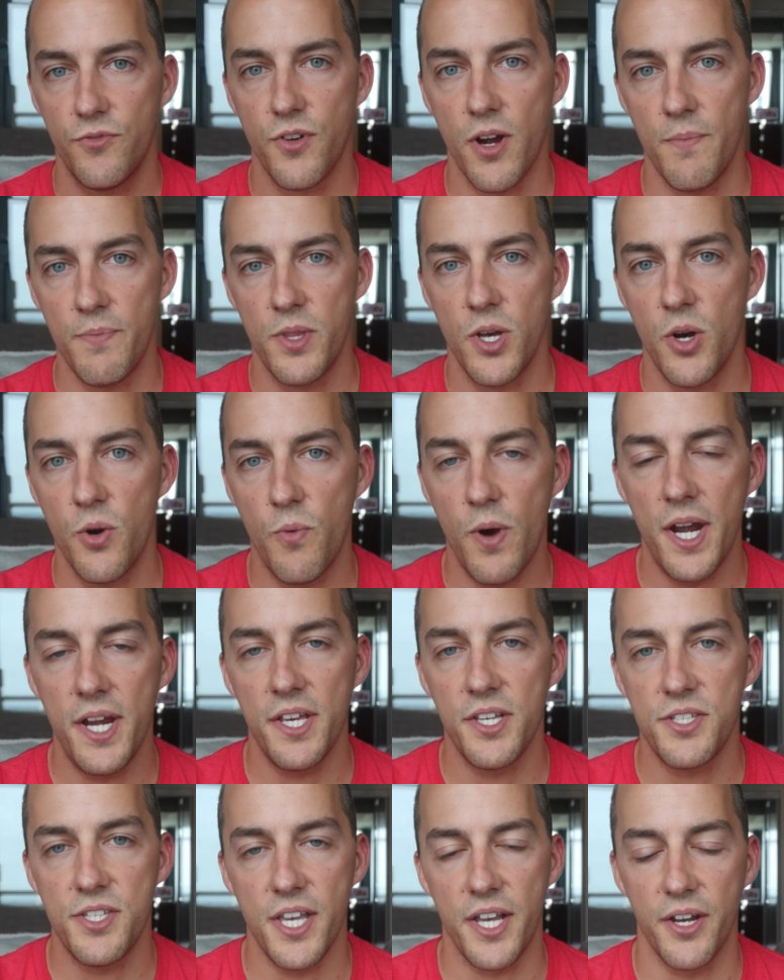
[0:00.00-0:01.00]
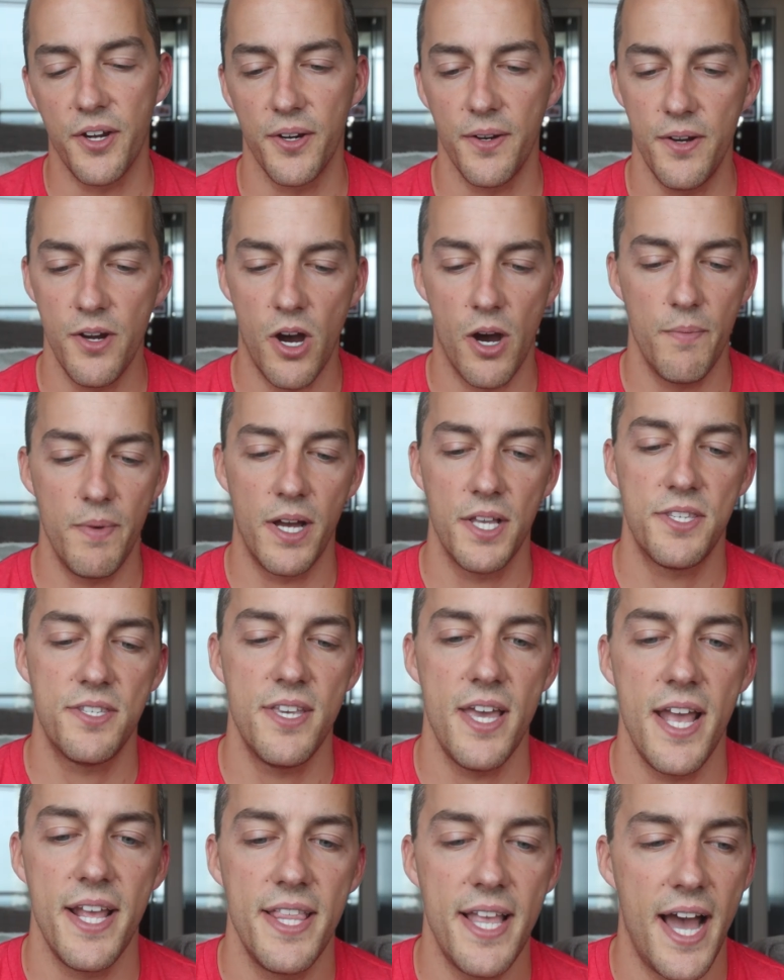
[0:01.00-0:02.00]
From The Wedding Singer. No, I'm not
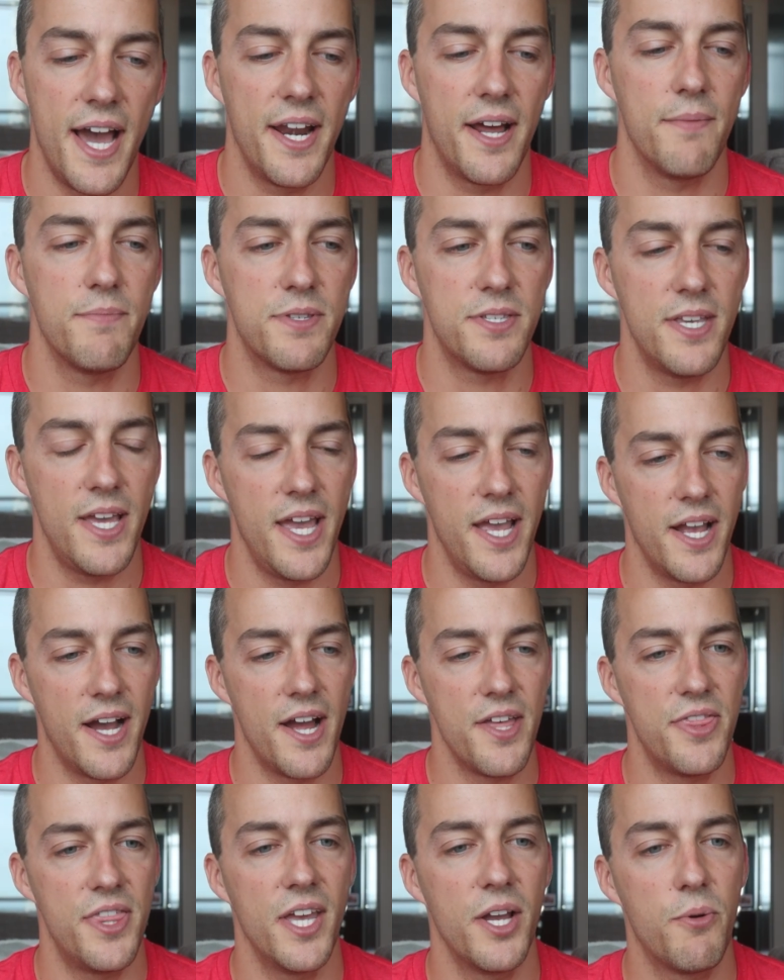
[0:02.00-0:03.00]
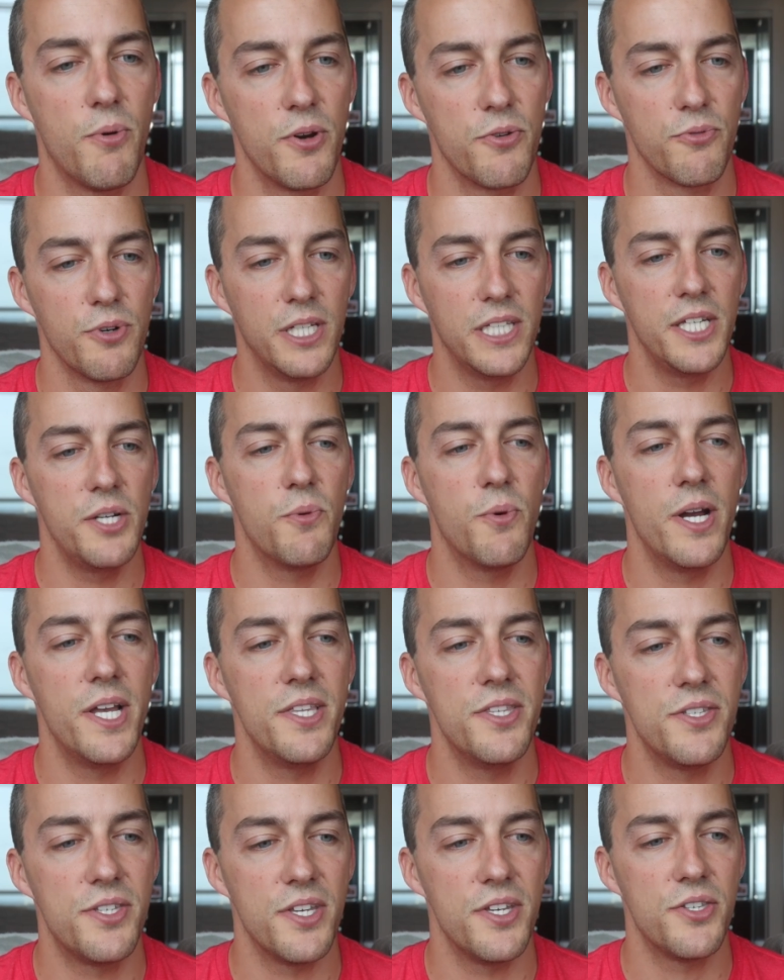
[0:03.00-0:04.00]
saying that. I'm saying I think what really
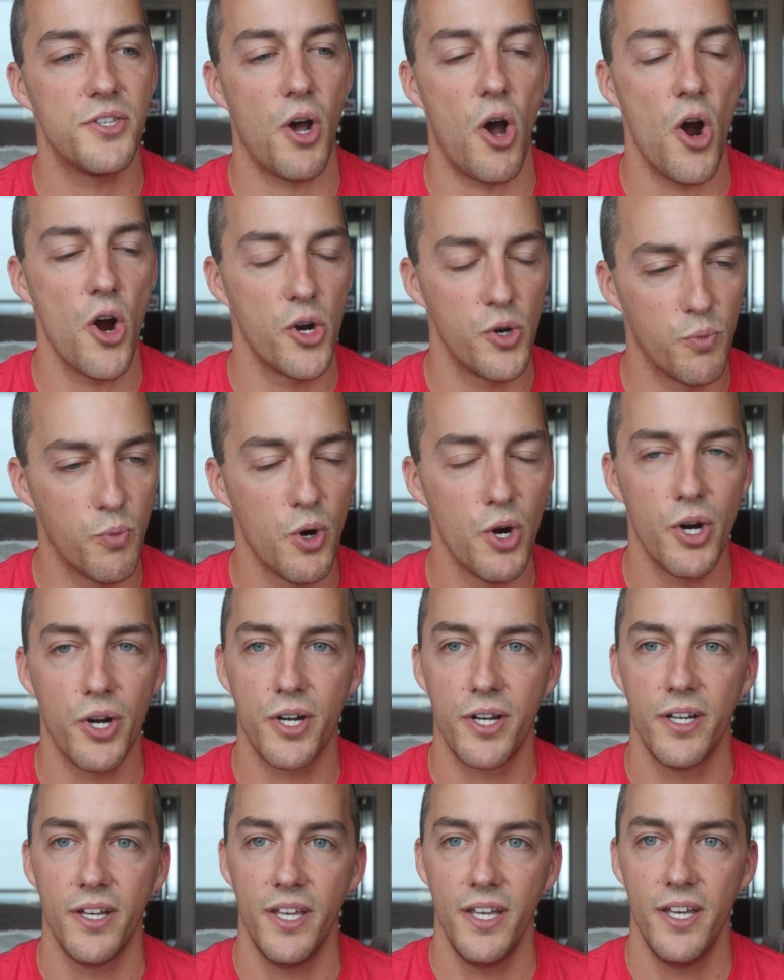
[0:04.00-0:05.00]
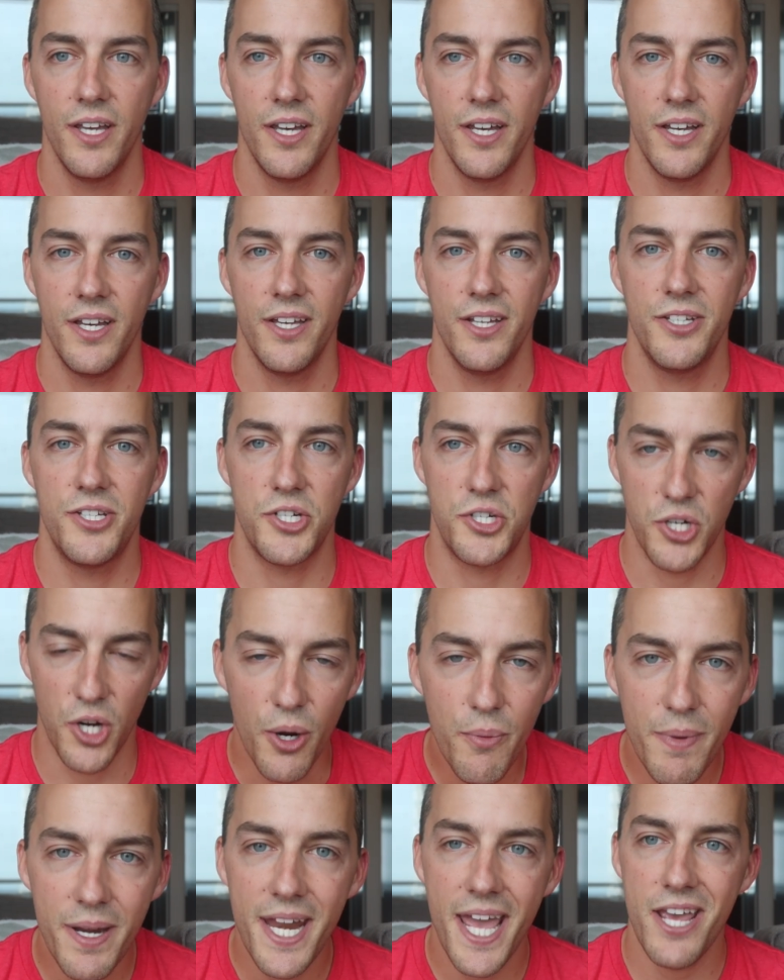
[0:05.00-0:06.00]
wins is hard work,
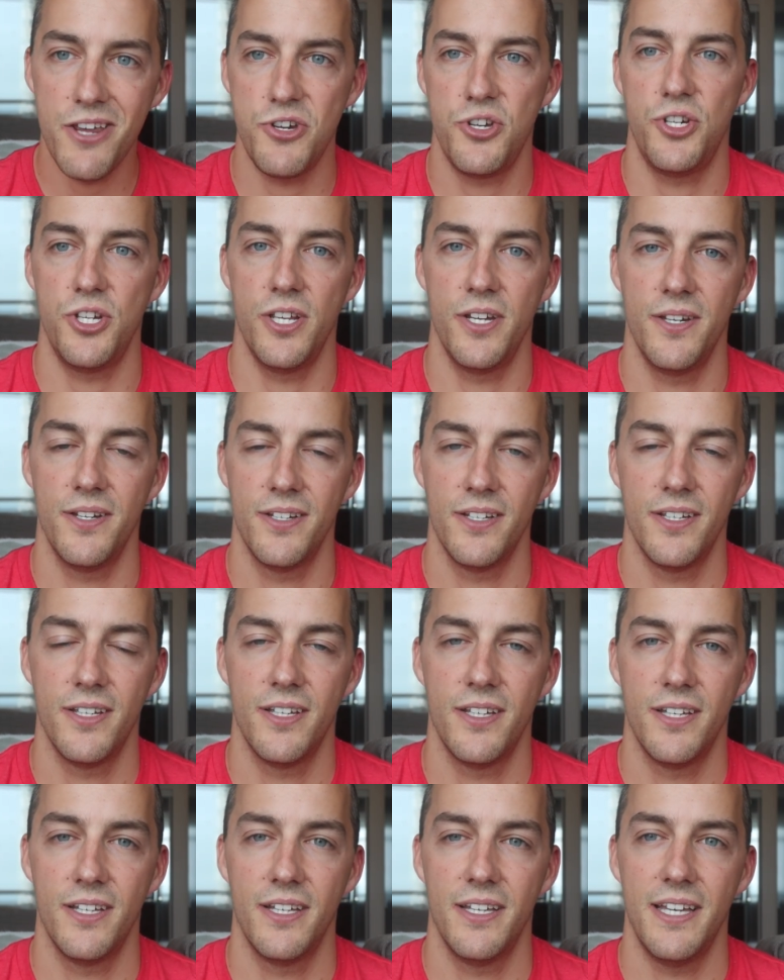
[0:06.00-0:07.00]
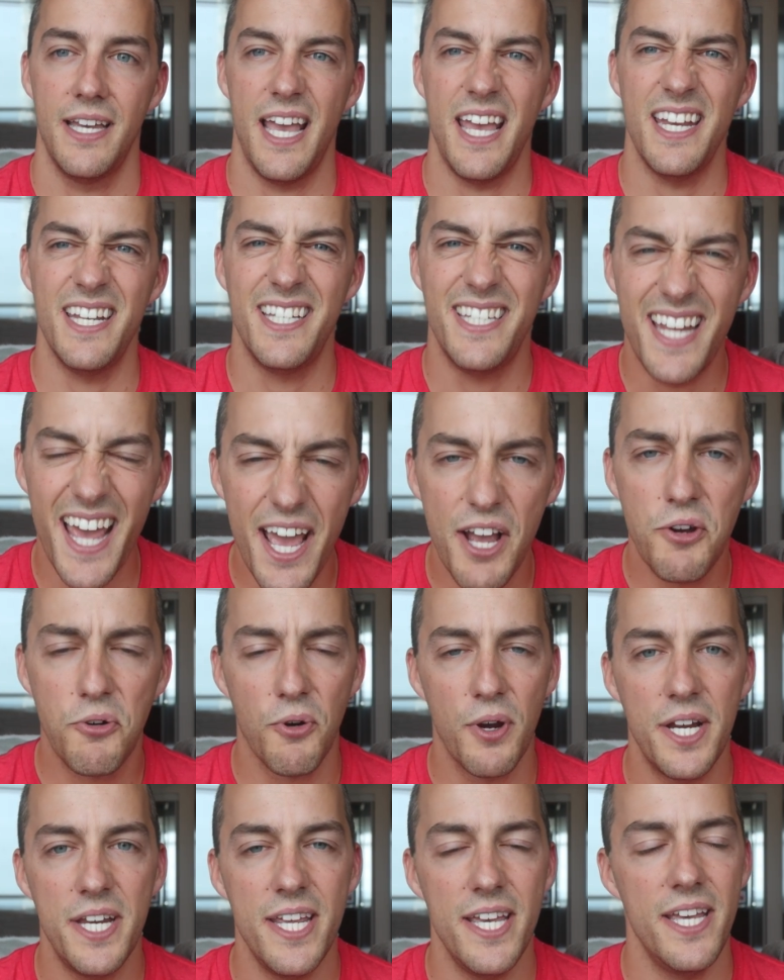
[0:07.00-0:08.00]
determination,
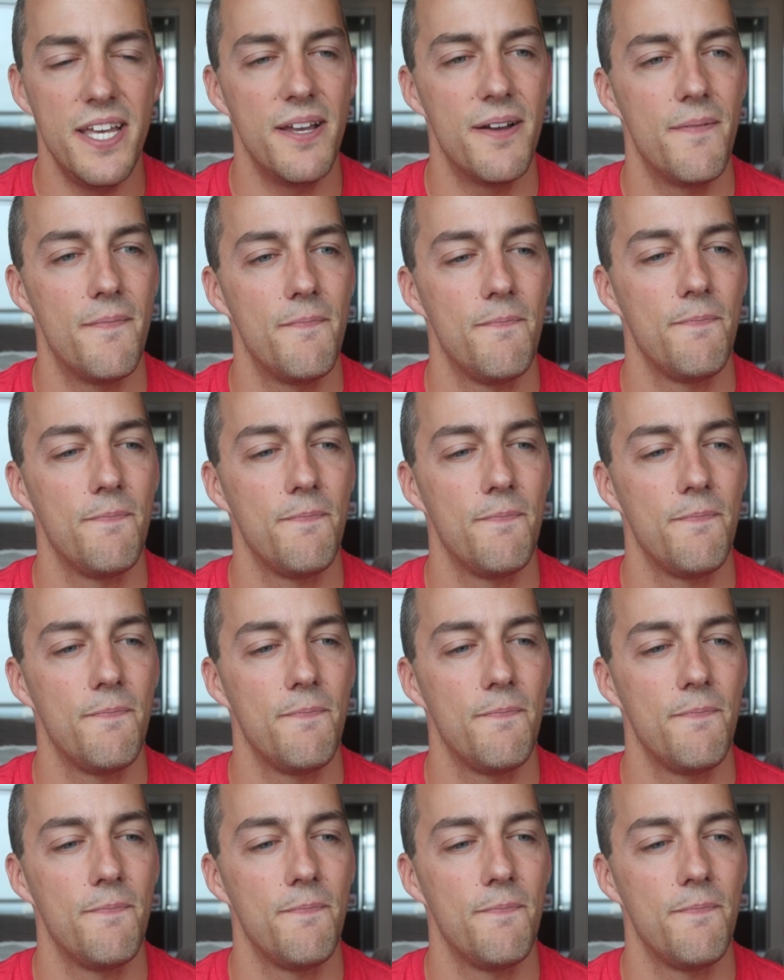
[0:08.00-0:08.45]
integrity,